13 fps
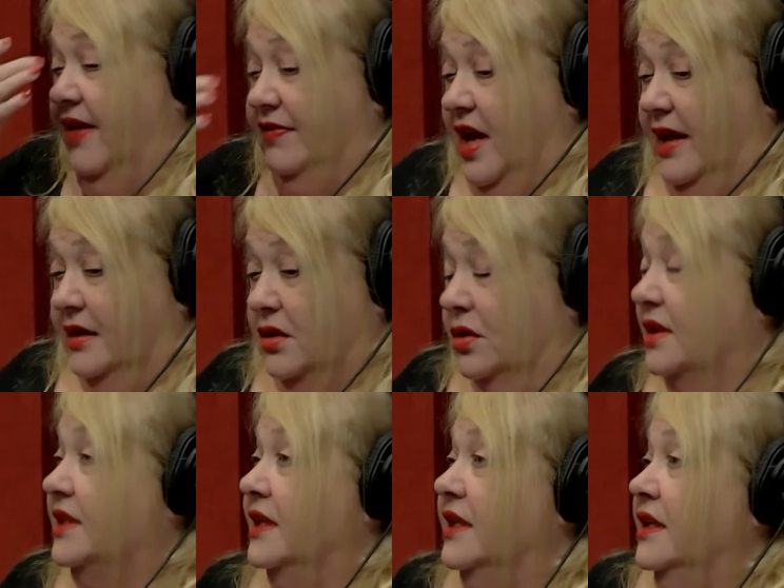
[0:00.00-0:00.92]
not
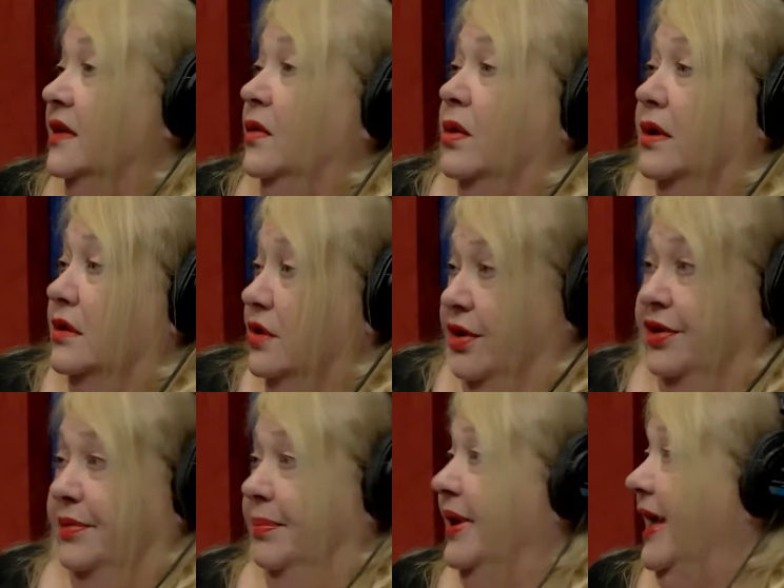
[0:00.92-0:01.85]
cooked in it or
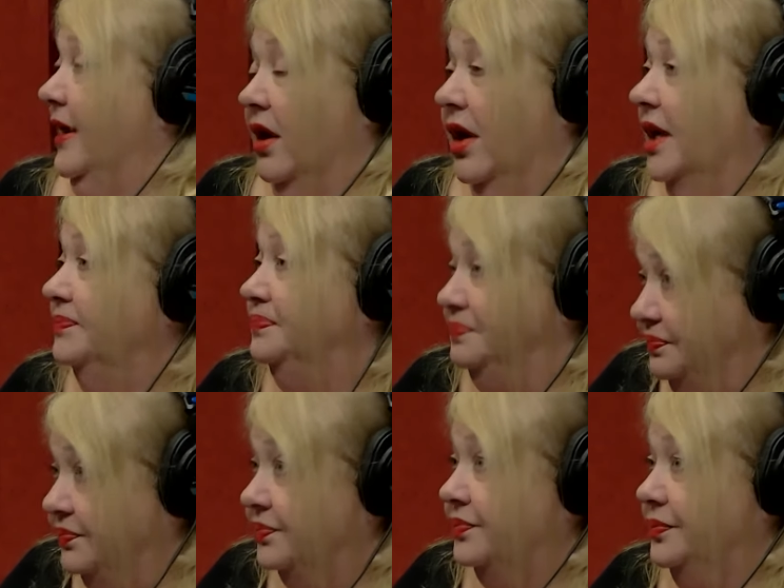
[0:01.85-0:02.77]
turned them back on.
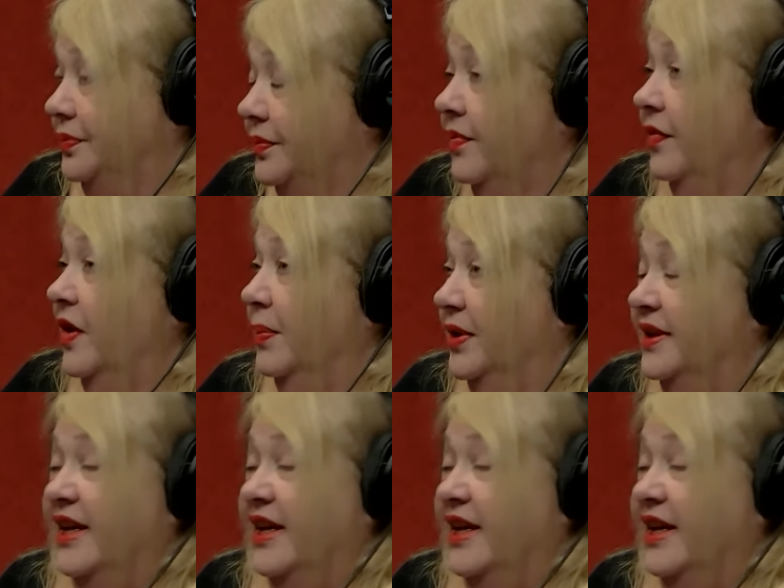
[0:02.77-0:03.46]
Yeah. But they